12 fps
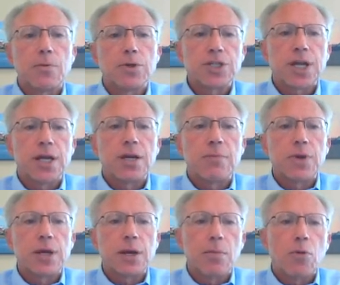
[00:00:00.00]
which tend to
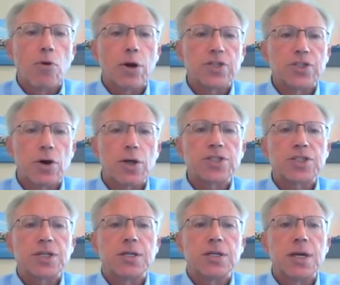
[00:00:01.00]
be a more
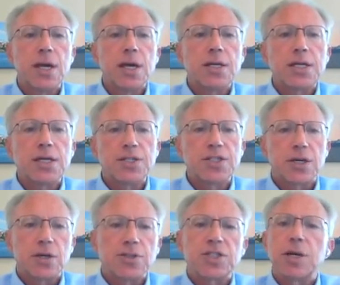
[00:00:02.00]
exhausted T
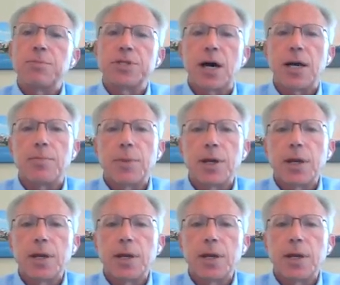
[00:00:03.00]
cell subtype,